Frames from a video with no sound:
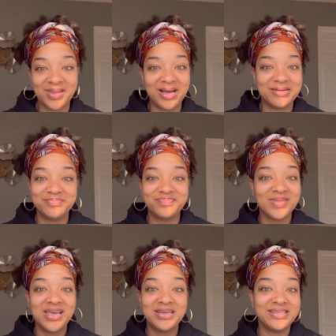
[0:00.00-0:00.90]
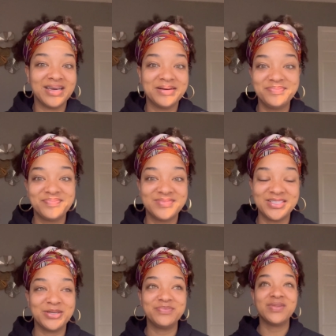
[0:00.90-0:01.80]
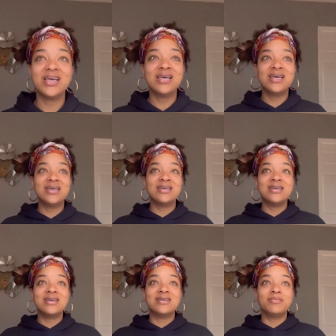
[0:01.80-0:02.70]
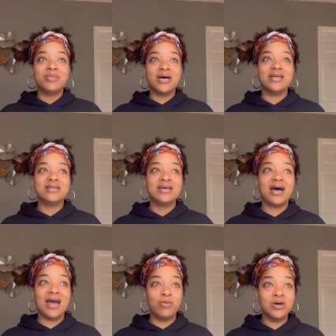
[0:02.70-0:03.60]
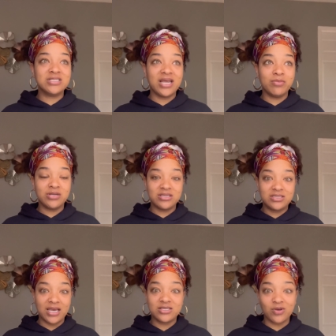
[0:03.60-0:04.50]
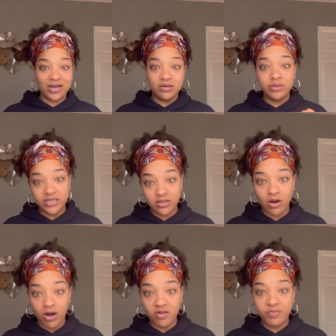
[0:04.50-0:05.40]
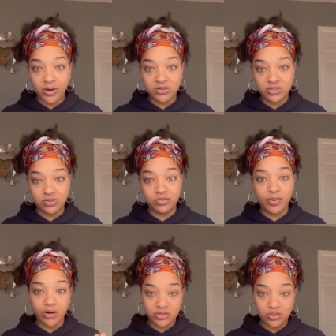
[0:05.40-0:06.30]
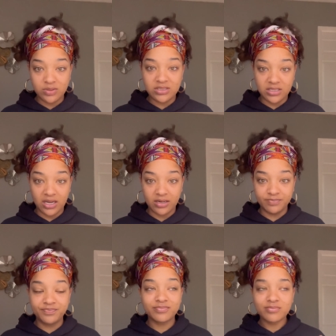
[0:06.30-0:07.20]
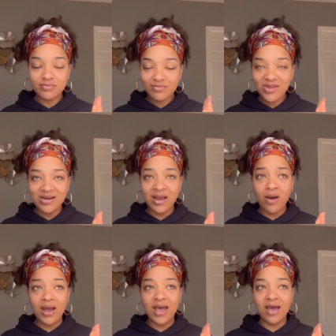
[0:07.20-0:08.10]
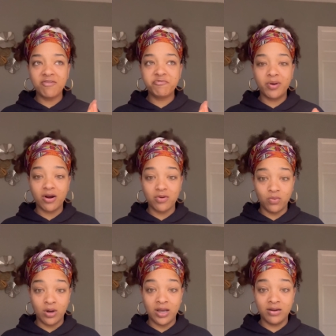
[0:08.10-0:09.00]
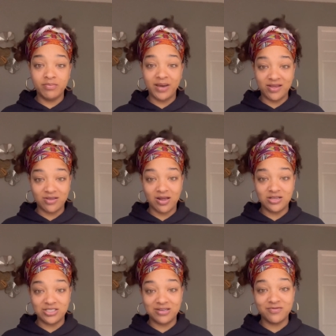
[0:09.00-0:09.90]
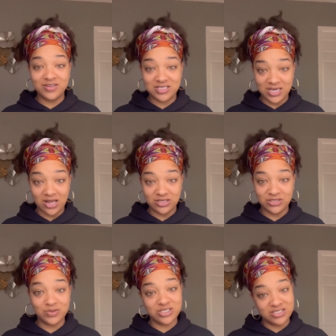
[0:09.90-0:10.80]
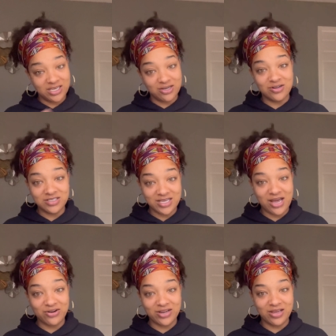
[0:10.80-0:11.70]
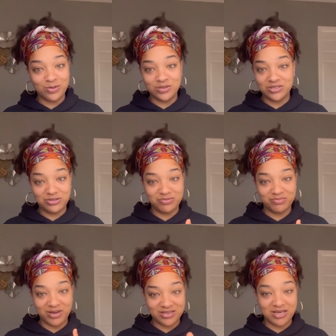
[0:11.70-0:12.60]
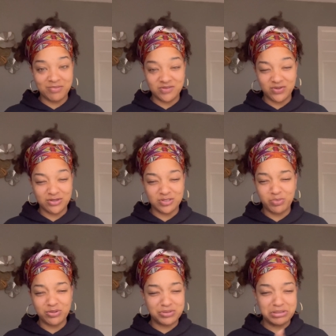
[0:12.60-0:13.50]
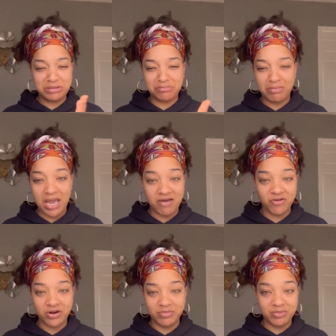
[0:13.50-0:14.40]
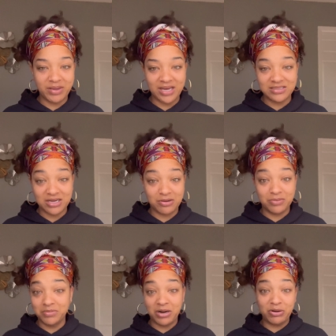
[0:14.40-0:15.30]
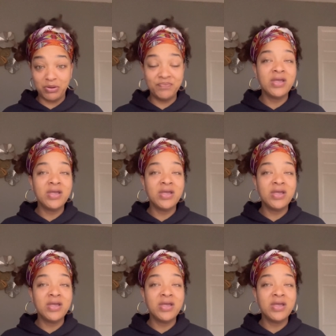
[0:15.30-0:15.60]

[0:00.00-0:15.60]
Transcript: um, yeah, so. But I wasn't able to take, so I completed all of part two. Part two is done. Now I have part one, pathology and physiology, which I take on Saturday, which by the time this video is posted may have already been passed out. I don't know.